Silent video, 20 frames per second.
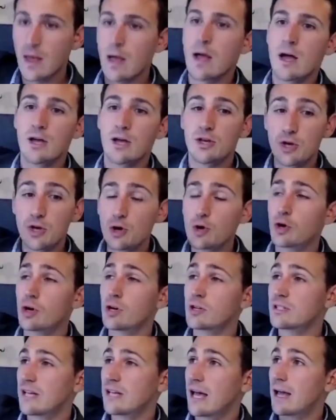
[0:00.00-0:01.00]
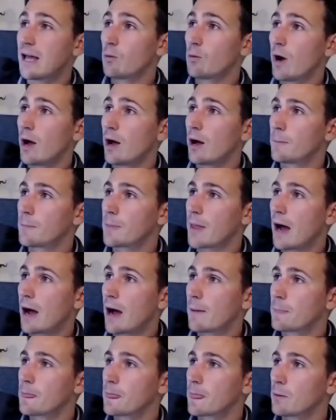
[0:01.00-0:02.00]
You could say, well,
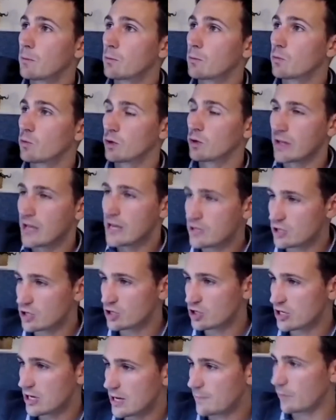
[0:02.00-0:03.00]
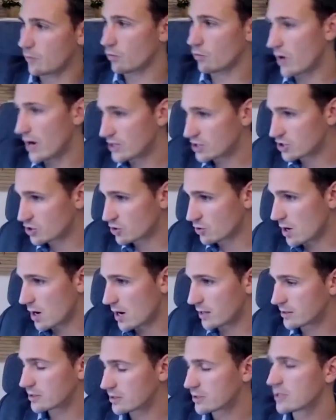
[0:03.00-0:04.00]
relationship,
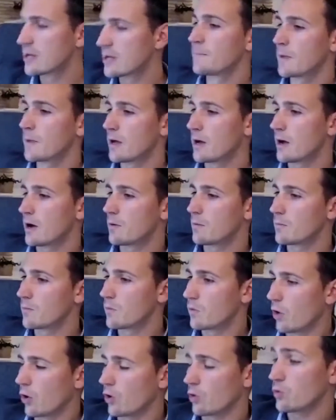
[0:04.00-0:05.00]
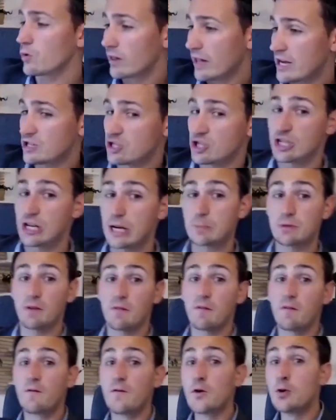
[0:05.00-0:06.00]
restaurants, or relationships,
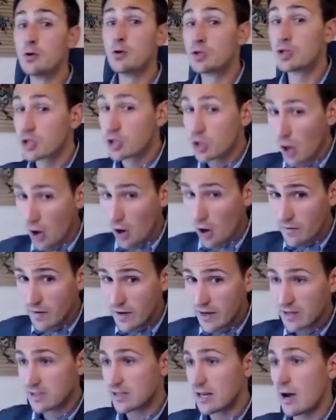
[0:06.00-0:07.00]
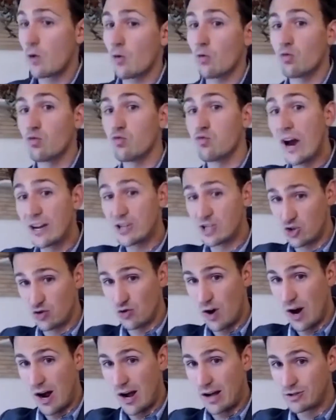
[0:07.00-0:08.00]
food service,
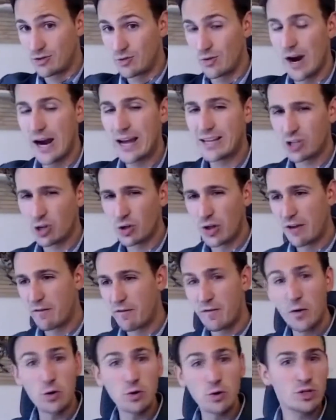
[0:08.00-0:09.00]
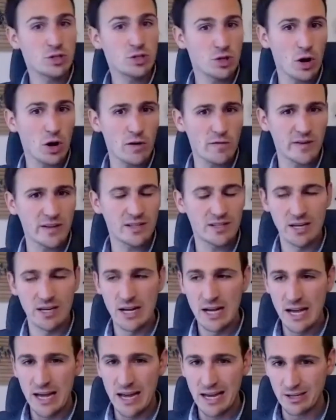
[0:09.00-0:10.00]
restaurants, right? So like food service
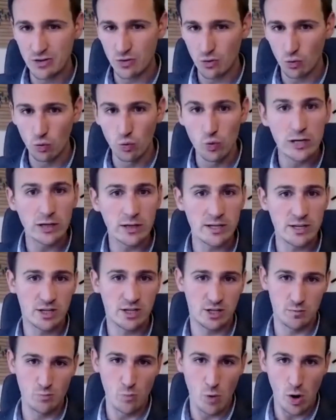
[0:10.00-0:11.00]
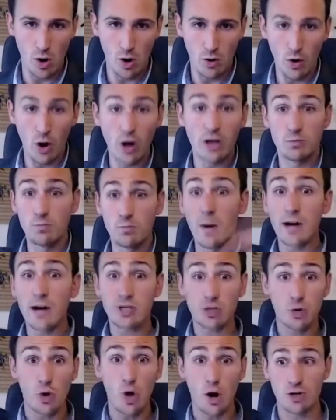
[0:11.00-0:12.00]
is really small, is
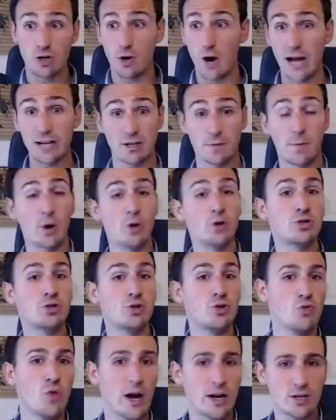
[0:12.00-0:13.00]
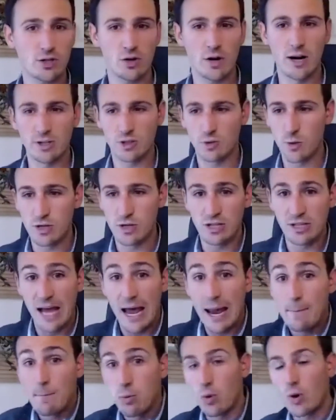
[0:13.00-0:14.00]
much larger as opposed to restaurants, which is
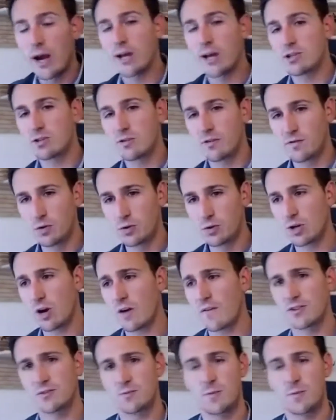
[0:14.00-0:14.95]
a branch of food service.